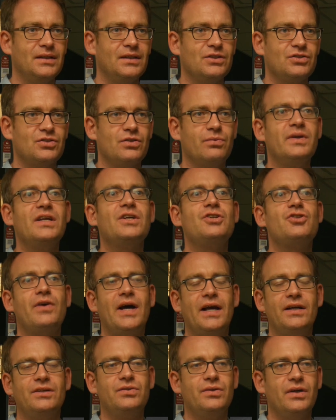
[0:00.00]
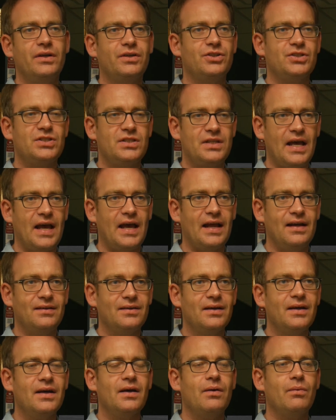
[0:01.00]
So we are trying to understand
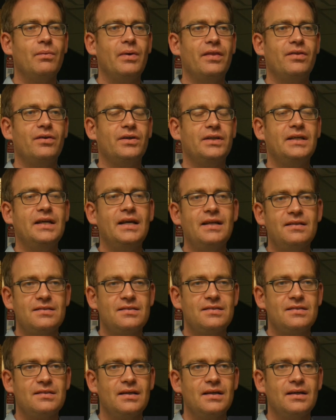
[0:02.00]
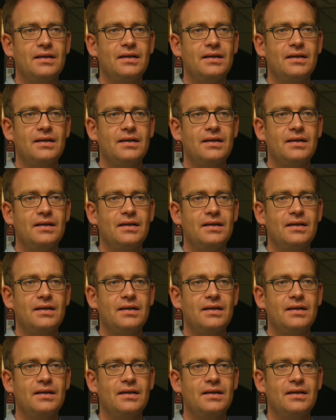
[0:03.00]
whether kids